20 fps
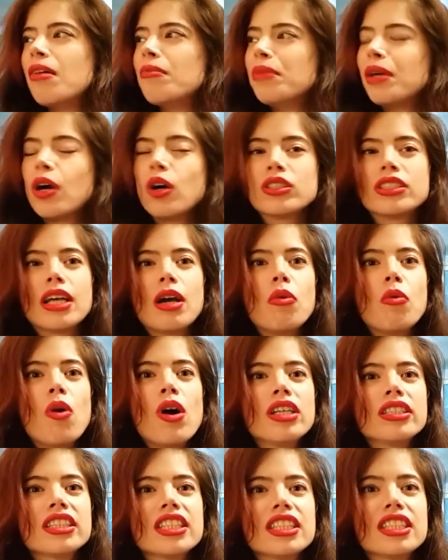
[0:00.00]
Because I
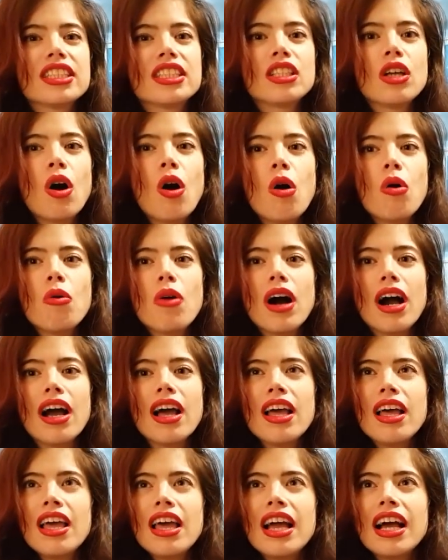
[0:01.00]
was so,
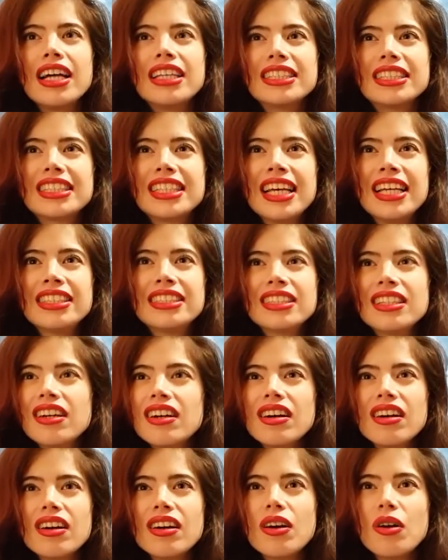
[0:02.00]
I said,
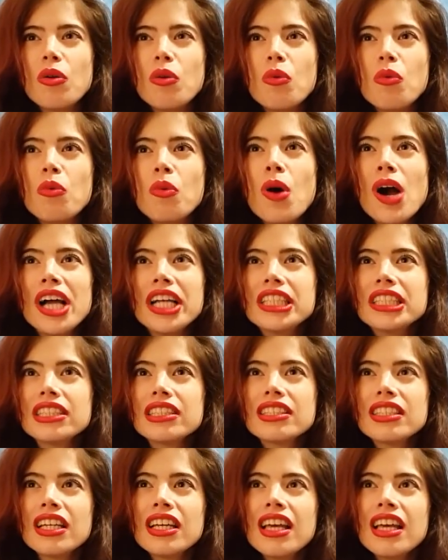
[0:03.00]
what?